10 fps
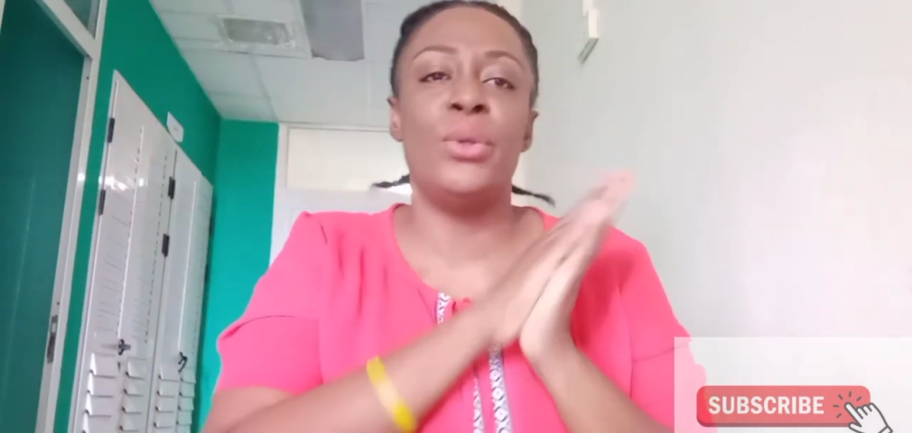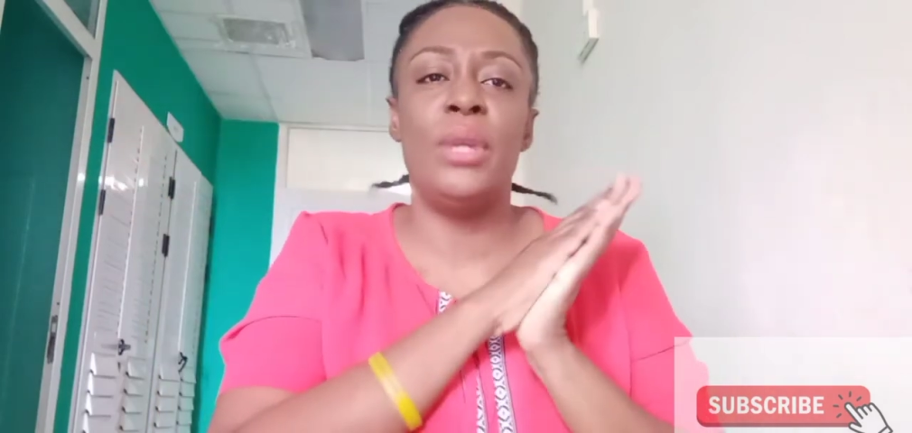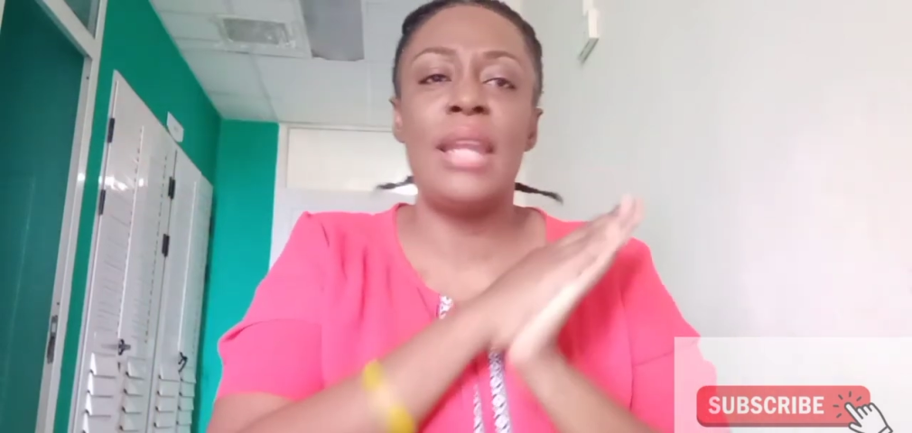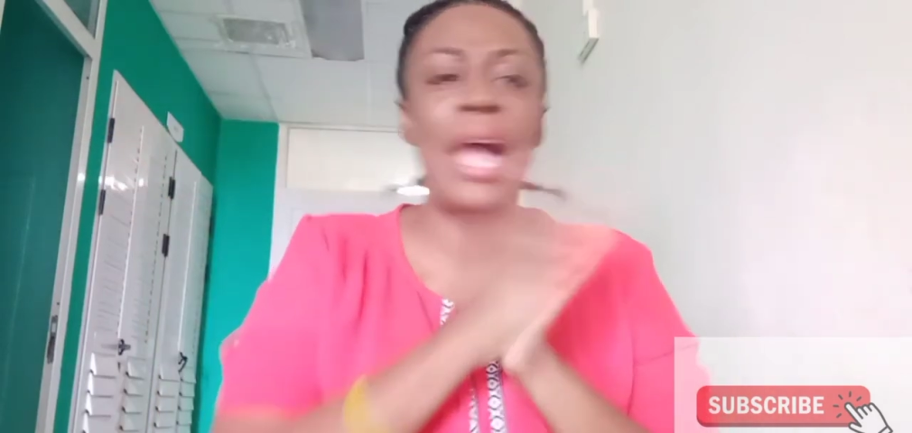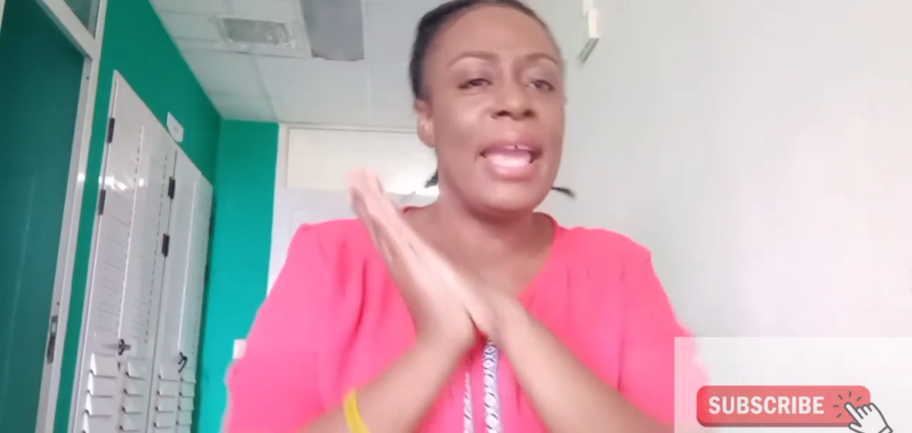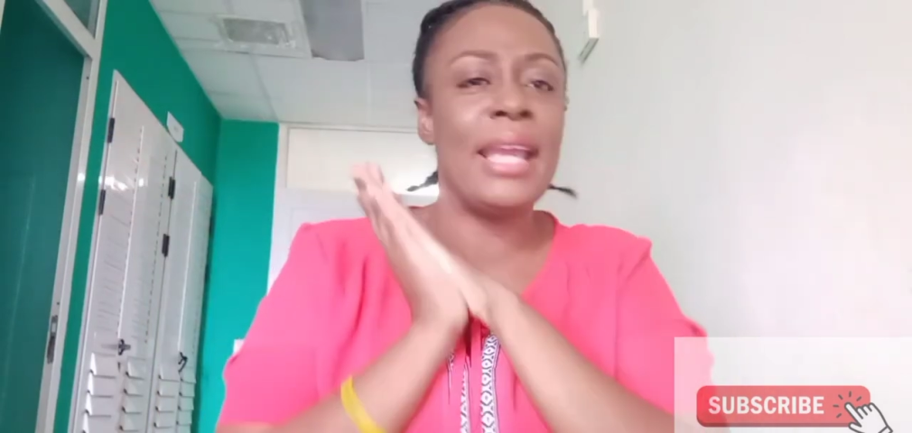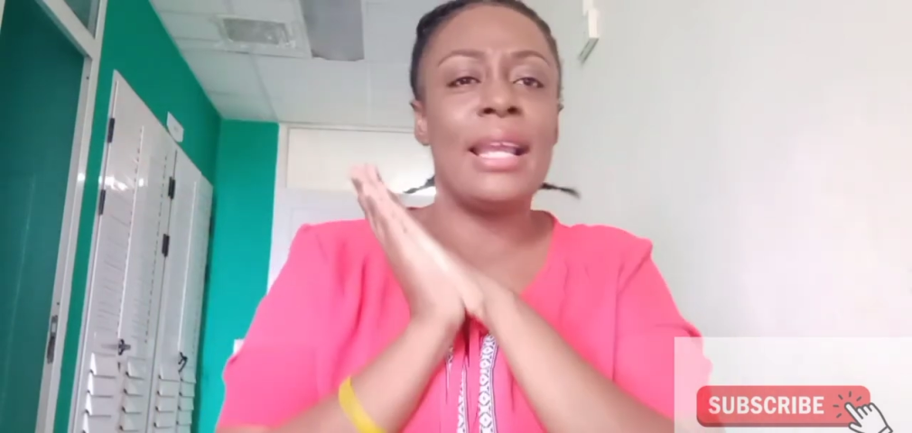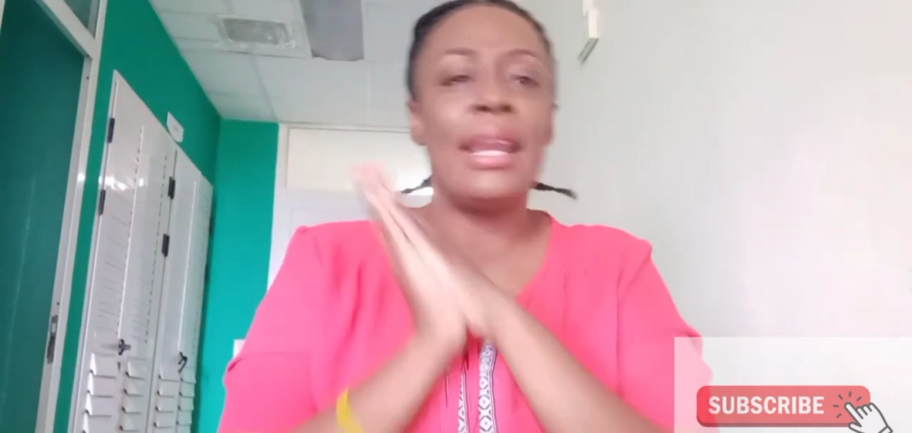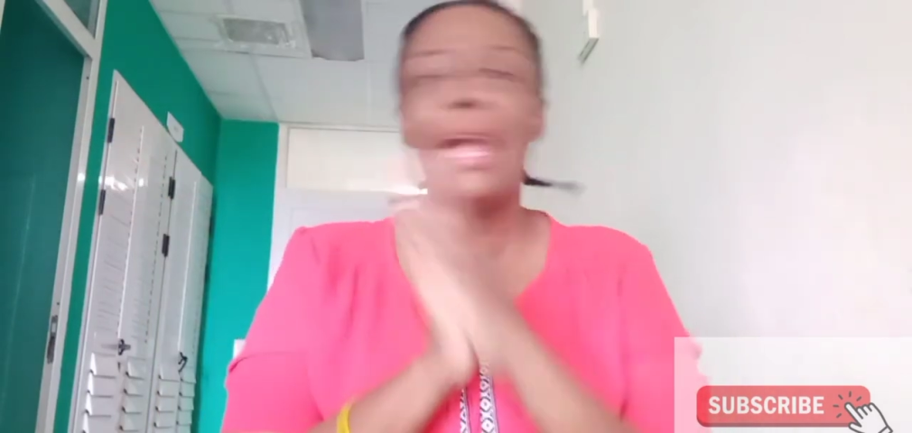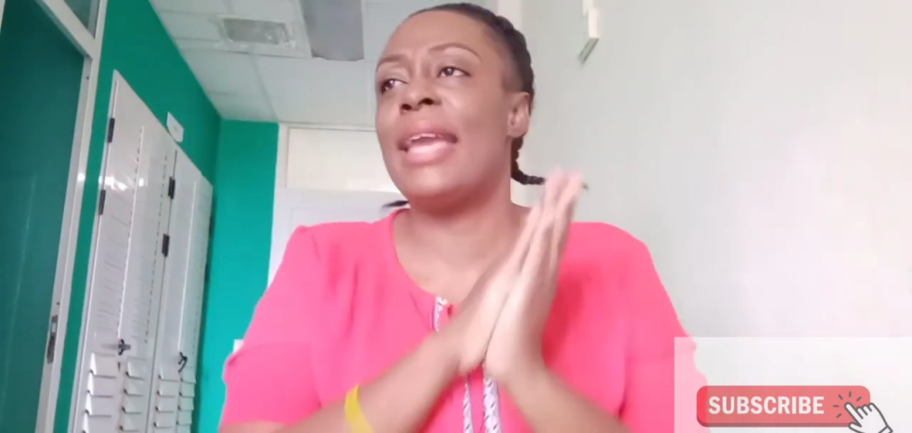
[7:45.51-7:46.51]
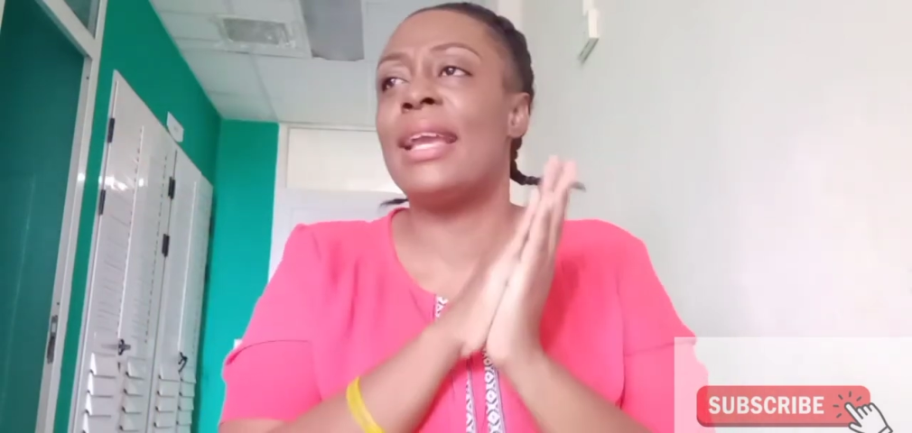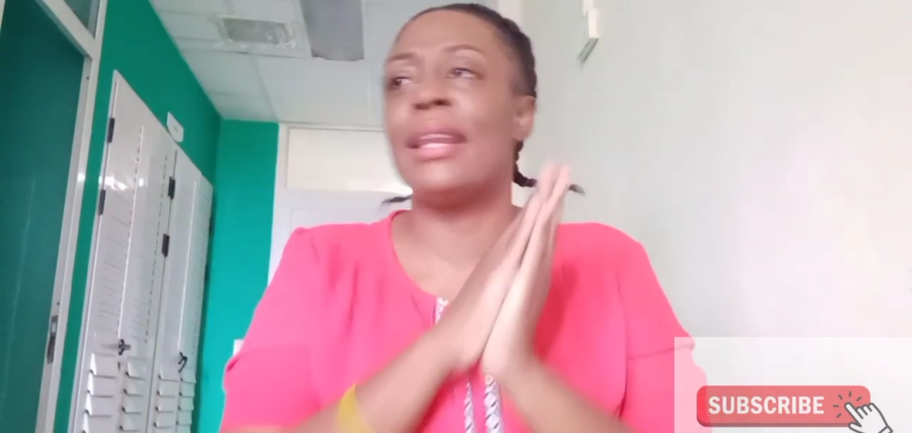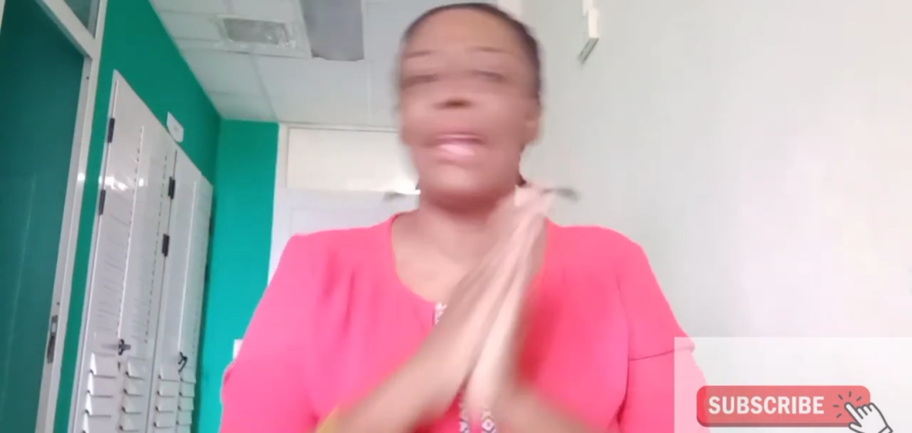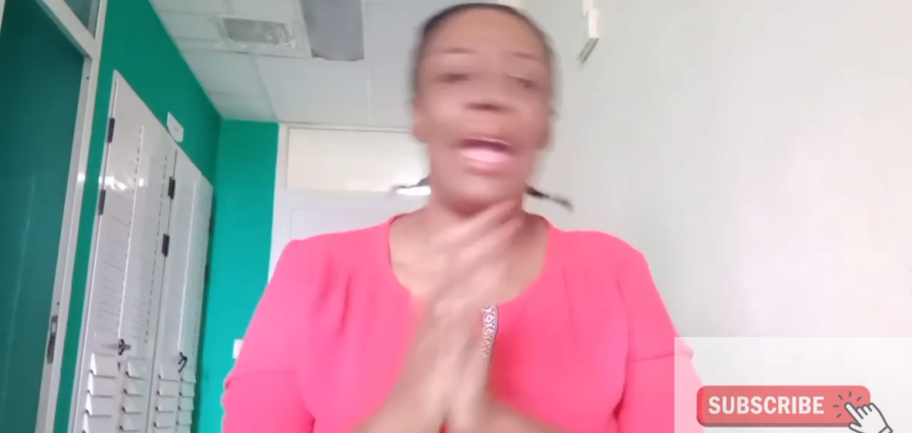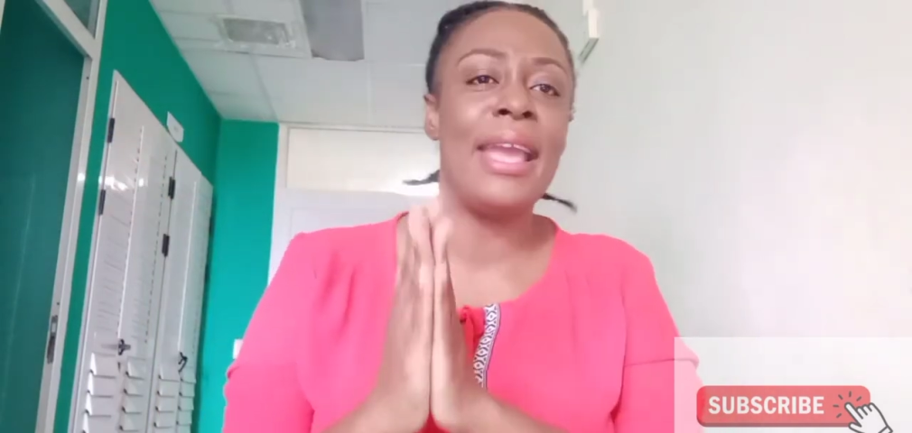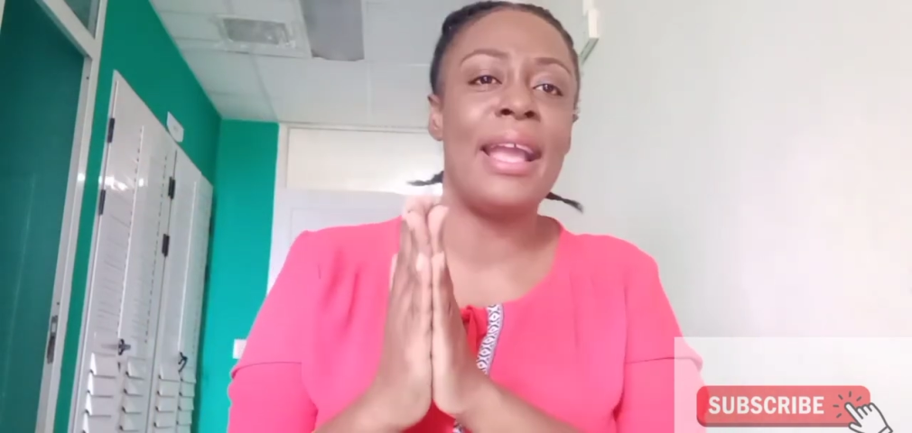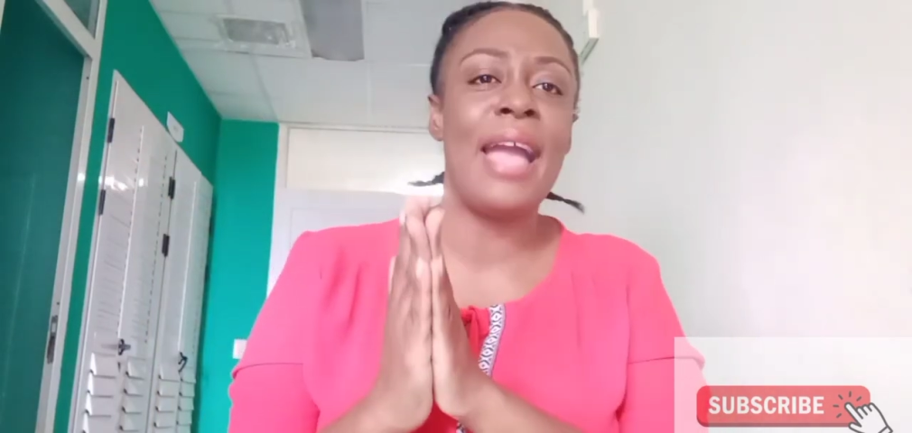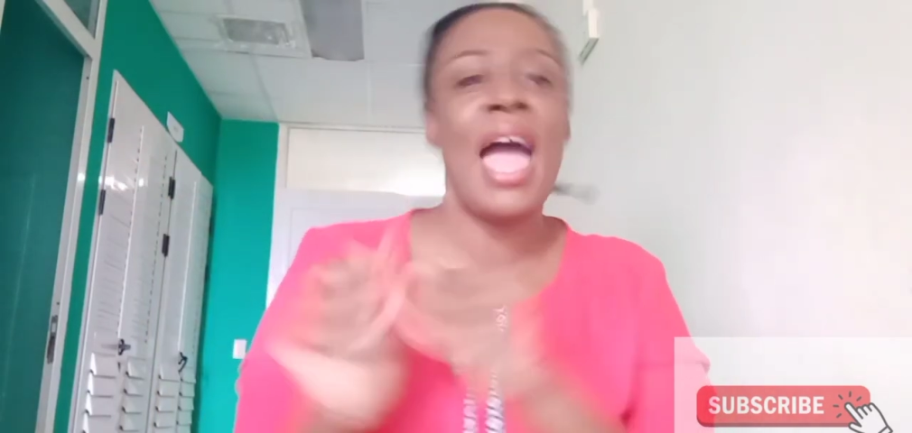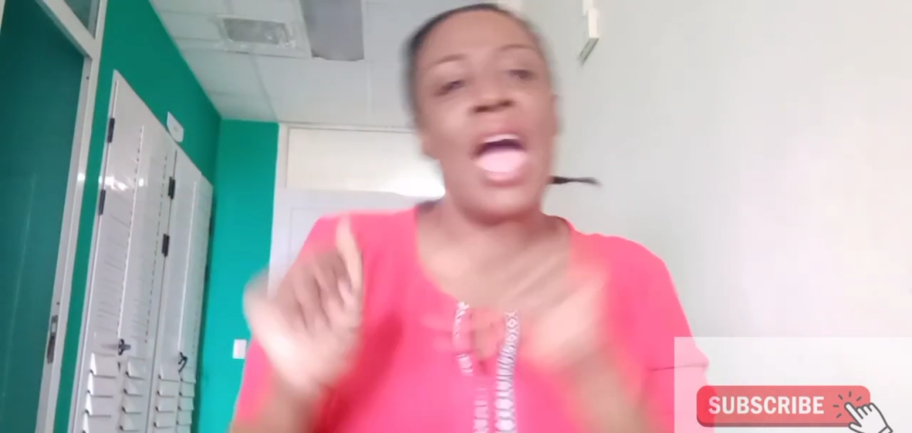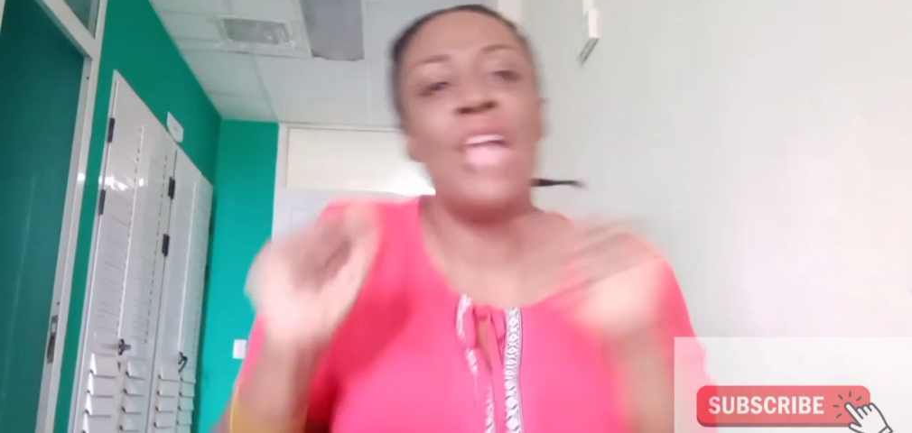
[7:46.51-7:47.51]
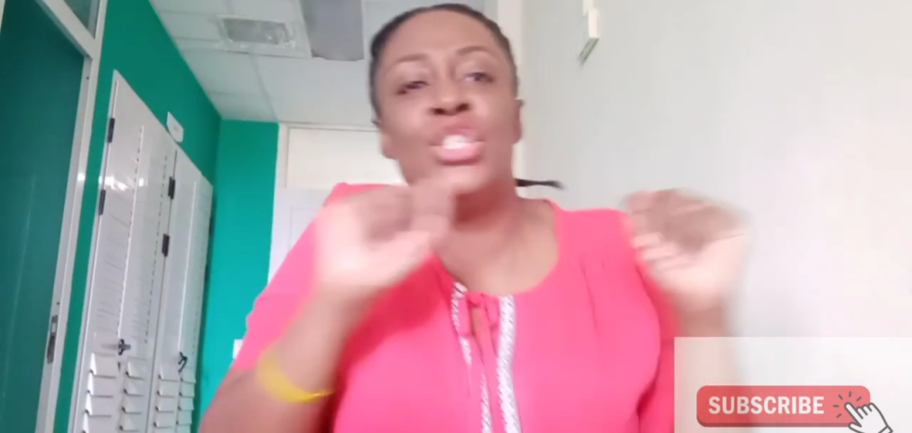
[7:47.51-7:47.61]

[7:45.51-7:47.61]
like and